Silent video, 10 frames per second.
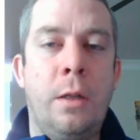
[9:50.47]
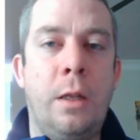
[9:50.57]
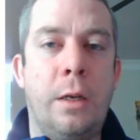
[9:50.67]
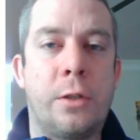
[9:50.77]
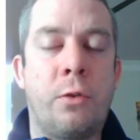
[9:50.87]

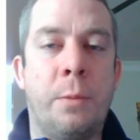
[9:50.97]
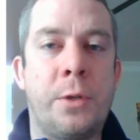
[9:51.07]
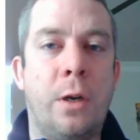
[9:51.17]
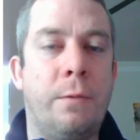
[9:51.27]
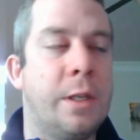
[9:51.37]
description
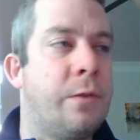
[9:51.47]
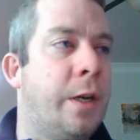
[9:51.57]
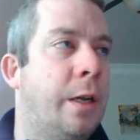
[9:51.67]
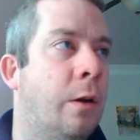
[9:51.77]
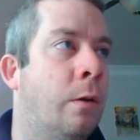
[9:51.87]
of this
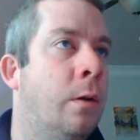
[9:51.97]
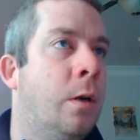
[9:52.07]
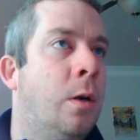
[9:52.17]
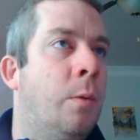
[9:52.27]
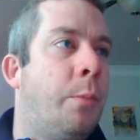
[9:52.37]
video.
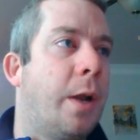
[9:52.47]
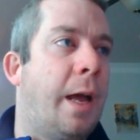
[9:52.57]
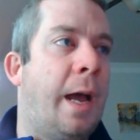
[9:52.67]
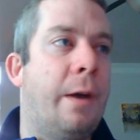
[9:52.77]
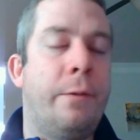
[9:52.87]
But I
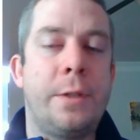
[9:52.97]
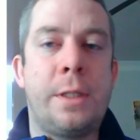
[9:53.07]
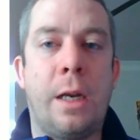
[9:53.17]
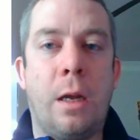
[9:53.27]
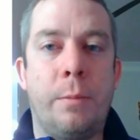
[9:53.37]
have
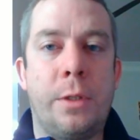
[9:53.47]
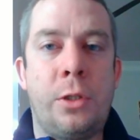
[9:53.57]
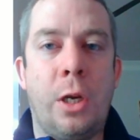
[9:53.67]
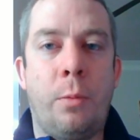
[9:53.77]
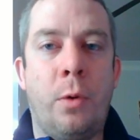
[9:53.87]
set up
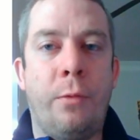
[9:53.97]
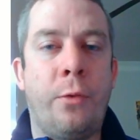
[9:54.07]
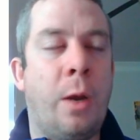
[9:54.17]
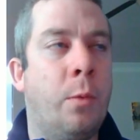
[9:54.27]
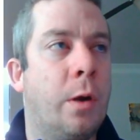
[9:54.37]
SharePoint
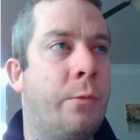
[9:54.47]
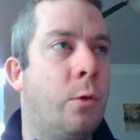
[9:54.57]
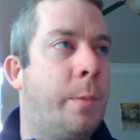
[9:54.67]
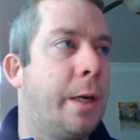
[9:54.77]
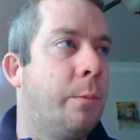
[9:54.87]
Framework for
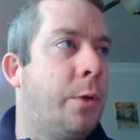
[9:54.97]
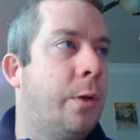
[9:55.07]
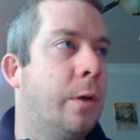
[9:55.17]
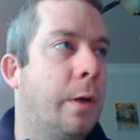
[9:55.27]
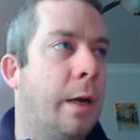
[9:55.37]
my
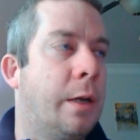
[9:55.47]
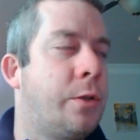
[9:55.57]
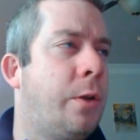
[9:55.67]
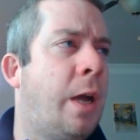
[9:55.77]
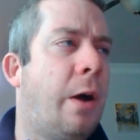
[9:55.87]
computer, and I show
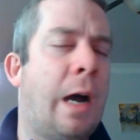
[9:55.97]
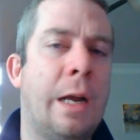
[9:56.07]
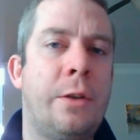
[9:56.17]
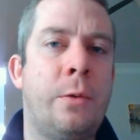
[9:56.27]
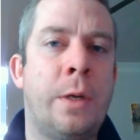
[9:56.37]
you how I
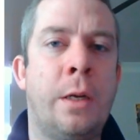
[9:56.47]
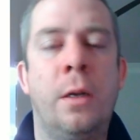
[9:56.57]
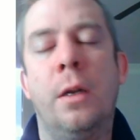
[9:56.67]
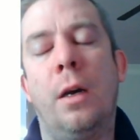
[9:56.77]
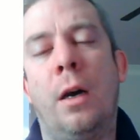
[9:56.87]
do it.
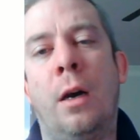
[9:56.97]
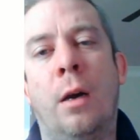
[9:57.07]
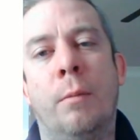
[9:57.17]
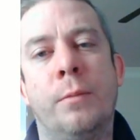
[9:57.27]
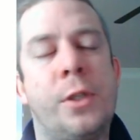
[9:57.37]

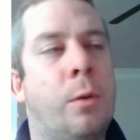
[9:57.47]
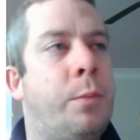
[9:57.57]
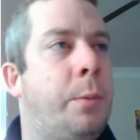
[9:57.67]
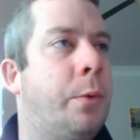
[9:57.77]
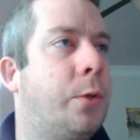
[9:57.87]
Some
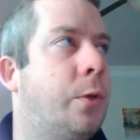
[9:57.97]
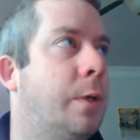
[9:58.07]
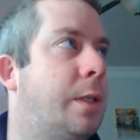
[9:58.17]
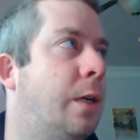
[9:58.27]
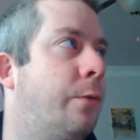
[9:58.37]
people do
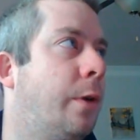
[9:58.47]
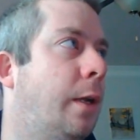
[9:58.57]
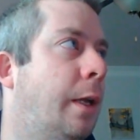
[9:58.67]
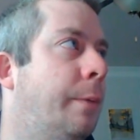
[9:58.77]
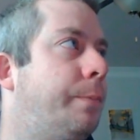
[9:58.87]
it
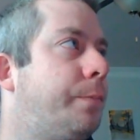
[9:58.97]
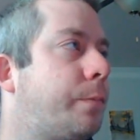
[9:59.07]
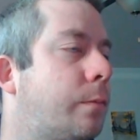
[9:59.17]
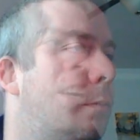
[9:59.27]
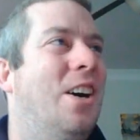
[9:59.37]
differently.
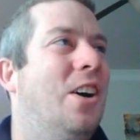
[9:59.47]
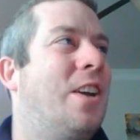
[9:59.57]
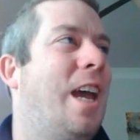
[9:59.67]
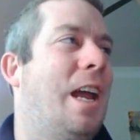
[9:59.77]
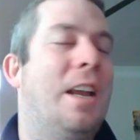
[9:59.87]

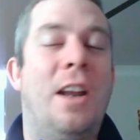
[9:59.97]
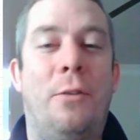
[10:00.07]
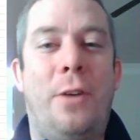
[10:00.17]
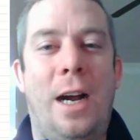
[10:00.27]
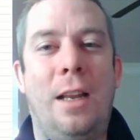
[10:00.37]
Okay, now
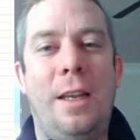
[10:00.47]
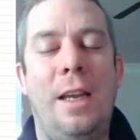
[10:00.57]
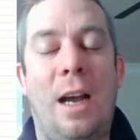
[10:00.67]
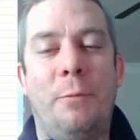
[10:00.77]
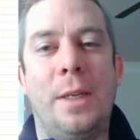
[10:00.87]
finally,
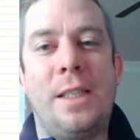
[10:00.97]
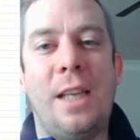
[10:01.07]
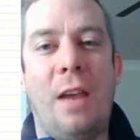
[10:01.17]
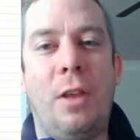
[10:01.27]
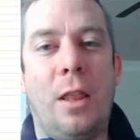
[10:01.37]
I've been
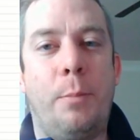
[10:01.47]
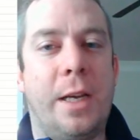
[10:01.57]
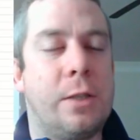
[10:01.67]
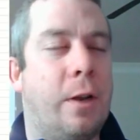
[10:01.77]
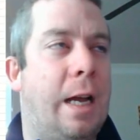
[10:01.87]
saving the
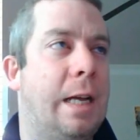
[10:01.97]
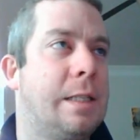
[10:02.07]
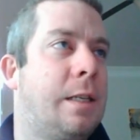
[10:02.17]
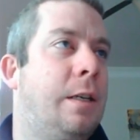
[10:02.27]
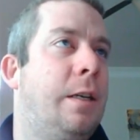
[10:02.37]
best for last.